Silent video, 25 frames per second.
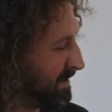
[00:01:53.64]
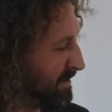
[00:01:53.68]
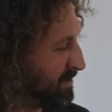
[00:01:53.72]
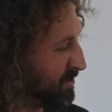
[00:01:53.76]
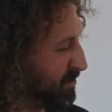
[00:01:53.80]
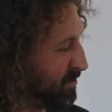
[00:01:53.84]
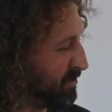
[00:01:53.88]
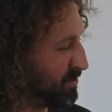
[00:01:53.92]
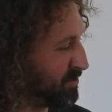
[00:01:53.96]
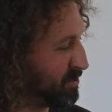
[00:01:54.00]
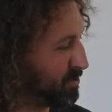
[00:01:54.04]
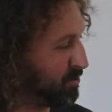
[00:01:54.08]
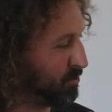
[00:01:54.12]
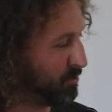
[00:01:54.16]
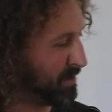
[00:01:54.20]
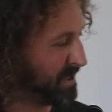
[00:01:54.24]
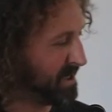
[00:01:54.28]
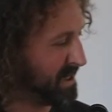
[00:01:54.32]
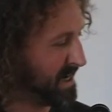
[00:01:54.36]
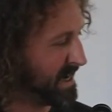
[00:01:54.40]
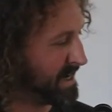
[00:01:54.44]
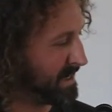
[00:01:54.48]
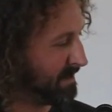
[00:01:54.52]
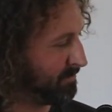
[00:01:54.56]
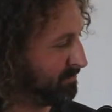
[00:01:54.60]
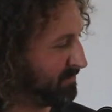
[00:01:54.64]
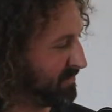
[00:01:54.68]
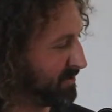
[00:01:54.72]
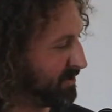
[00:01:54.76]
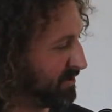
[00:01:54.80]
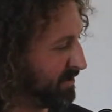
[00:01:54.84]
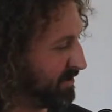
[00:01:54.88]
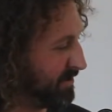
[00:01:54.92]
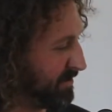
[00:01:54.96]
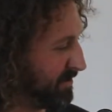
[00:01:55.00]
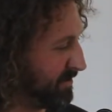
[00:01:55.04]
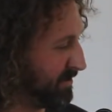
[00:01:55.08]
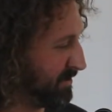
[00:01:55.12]
To, to rename
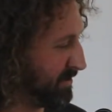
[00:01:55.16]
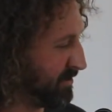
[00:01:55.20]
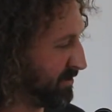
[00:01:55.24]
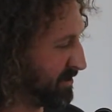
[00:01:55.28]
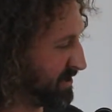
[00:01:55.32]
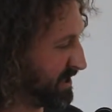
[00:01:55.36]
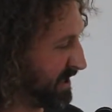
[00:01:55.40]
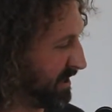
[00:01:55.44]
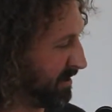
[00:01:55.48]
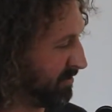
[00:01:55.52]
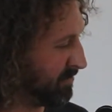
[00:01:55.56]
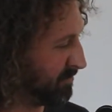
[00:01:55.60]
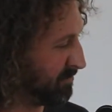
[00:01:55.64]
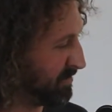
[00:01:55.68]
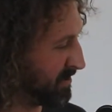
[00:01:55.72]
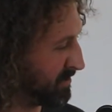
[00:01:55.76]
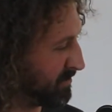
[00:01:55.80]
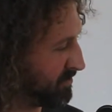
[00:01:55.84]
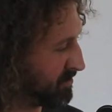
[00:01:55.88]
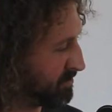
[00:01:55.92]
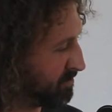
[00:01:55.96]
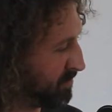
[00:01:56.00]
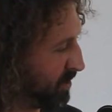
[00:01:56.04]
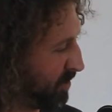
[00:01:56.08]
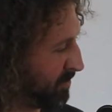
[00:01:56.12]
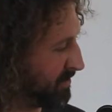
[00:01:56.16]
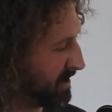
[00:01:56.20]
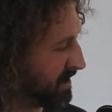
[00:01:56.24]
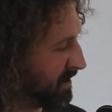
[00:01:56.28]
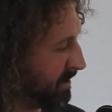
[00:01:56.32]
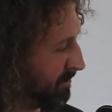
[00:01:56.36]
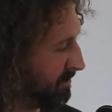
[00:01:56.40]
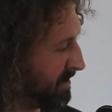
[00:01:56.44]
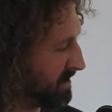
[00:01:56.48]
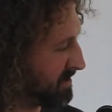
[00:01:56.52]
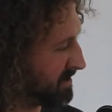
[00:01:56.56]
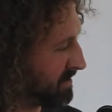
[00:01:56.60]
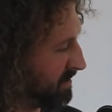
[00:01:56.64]
the, the town because
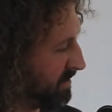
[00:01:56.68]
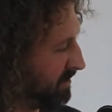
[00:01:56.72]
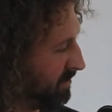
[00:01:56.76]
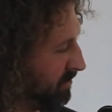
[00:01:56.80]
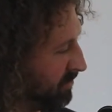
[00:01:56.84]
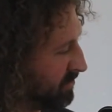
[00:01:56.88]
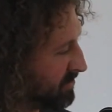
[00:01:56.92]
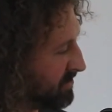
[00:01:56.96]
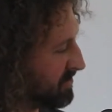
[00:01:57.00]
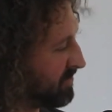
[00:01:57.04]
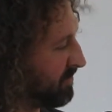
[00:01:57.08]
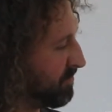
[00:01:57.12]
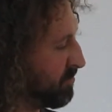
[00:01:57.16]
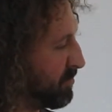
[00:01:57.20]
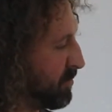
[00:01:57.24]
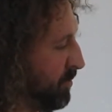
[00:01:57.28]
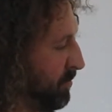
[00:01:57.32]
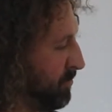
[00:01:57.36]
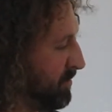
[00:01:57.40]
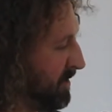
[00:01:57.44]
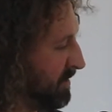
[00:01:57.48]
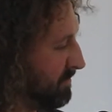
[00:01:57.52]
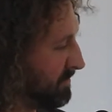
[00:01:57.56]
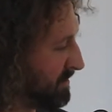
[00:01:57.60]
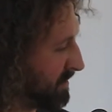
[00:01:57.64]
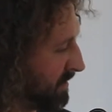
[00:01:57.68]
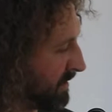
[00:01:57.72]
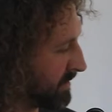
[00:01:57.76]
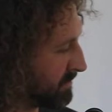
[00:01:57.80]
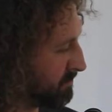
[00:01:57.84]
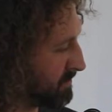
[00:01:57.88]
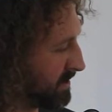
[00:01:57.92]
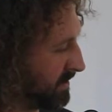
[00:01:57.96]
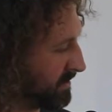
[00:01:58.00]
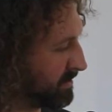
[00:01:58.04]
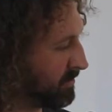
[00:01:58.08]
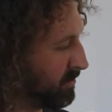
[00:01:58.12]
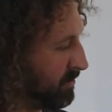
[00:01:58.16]
Birmingham has lots of problems, like
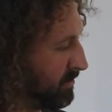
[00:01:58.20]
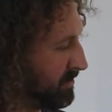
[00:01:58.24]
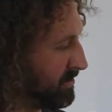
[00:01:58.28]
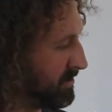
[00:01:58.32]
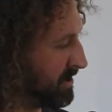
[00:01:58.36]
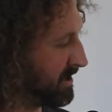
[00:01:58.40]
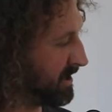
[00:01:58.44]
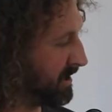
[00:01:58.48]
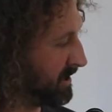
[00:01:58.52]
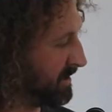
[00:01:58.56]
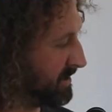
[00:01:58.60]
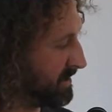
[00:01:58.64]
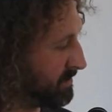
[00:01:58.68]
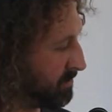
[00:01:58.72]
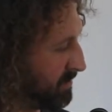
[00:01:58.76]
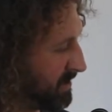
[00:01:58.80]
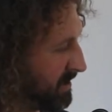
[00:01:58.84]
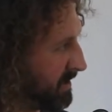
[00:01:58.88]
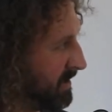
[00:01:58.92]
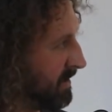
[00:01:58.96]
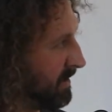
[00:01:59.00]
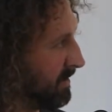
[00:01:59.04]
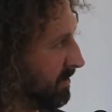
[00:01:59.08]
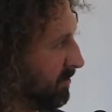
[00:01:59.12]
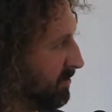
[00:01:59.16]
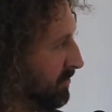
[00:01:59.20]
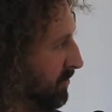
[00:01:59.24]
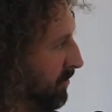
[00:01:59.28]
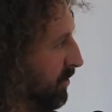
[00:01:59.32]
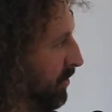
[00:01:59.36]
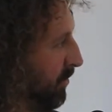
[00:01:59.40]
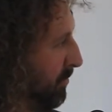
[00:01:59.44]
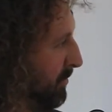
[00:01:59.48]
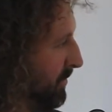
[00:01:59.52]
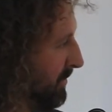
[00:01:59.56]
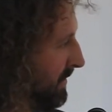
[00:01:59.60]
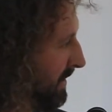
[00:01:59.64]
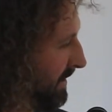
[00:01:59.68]
psychologically speaking, on an
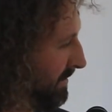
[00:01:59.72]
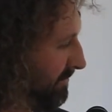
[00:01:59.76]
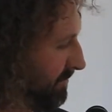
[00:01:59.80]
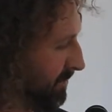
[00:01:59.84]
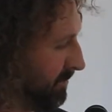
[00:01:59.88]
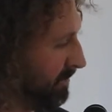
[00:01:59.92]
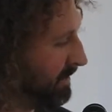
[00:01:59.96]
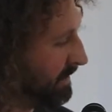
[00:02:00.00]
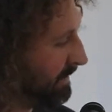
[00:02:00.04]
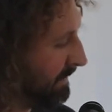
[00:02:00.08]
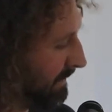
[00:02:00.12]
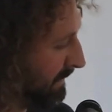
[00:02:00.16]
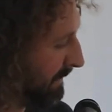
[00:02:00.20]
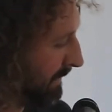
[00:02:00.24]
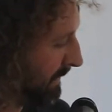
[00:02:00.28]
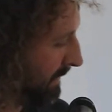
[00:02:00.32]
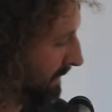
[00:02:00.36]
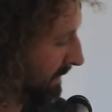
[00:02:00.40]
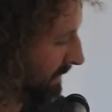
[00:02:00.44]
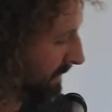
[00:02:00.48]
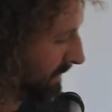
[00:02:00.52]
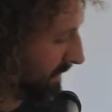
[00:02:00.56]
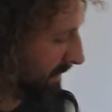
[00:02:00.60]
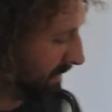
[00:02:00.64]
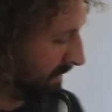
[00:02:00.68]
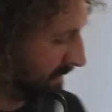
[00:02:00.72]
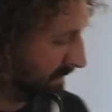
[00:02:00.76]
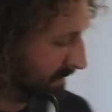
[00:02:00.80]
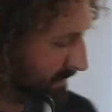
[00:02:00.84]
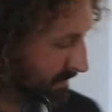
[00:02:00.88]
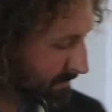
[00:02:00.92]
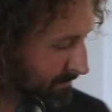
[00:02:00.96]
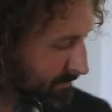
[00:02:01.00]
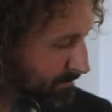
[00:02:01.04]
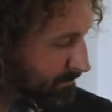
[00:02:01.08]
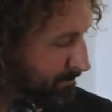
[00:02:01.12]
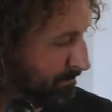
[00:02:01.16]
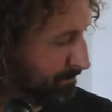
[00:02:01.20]
urban level.
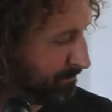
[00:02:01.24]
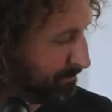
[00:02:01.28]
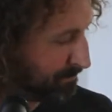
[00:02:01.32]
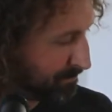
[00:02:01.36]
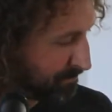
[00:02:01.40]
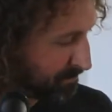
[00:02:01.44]
Um,